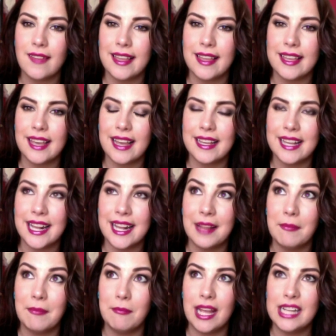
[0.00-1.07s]
like, I
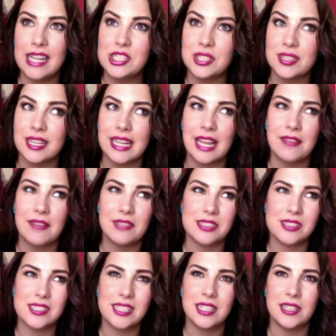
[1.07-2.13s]
can't imagine, like,
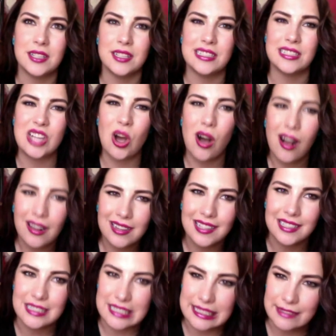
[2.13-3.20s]
having to sit here and talk
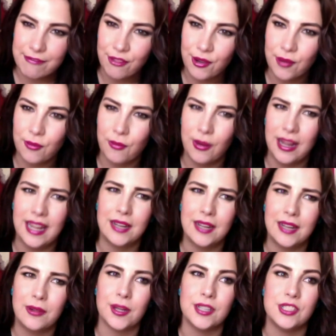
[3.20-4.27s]
a different
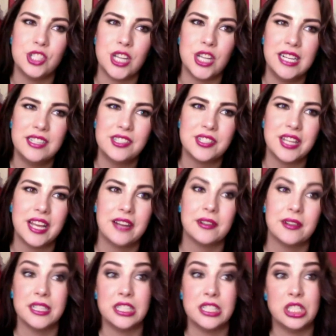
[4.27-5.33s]
way or change that
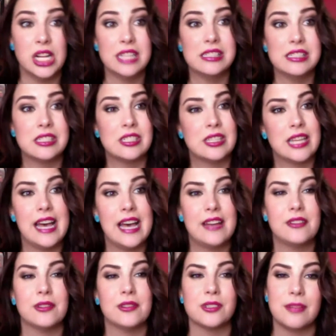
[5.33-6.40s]
or adjust that
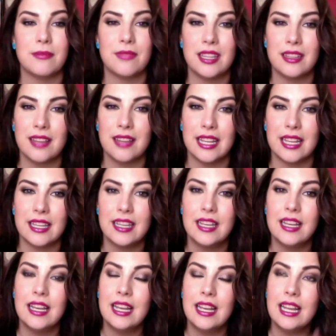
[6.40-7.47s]
or something, like,
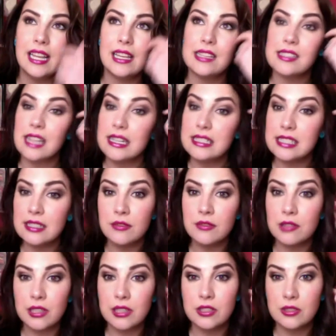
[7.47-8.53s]
because I didn't
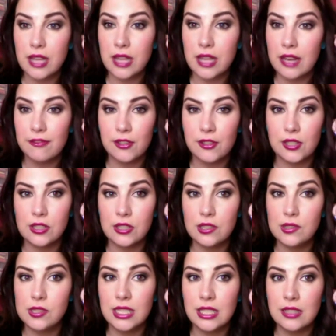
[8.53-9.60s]
really do that for the
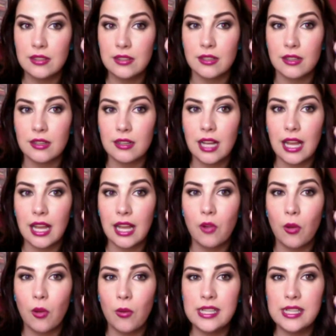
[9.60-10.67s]
news either. I've
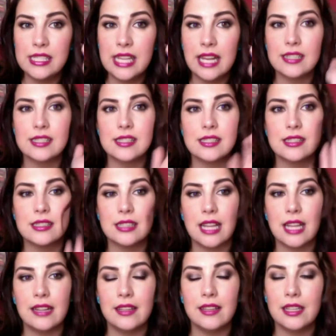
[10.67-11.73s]
always had a
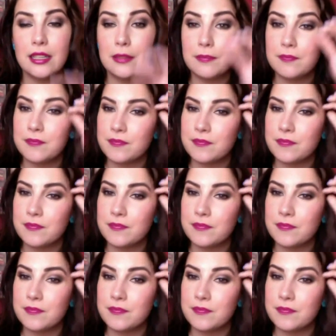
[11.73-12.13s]
slightly,